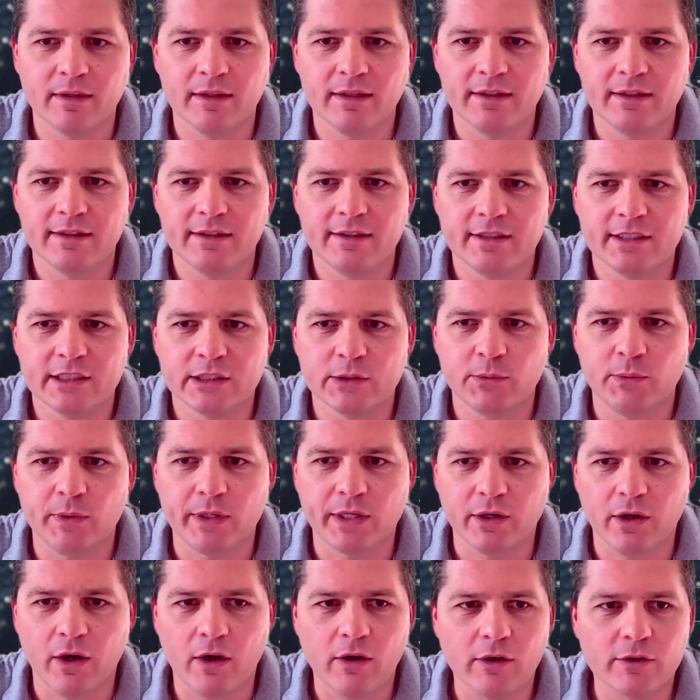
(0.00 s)
so we
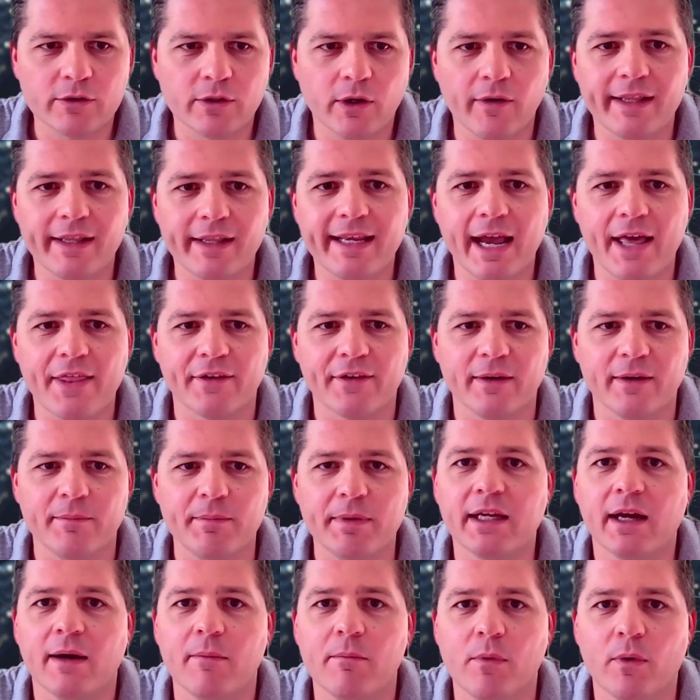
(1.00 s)
can all grow together and
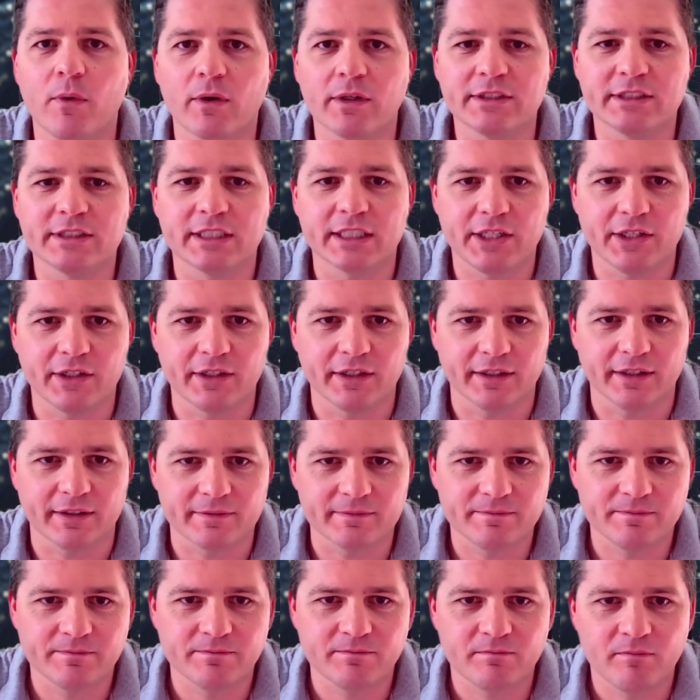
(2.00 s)
become more
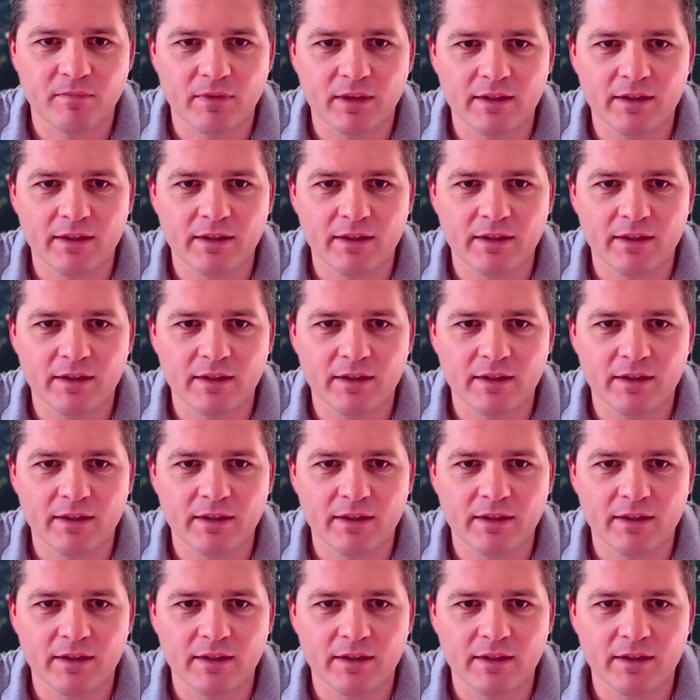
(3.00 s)
secure.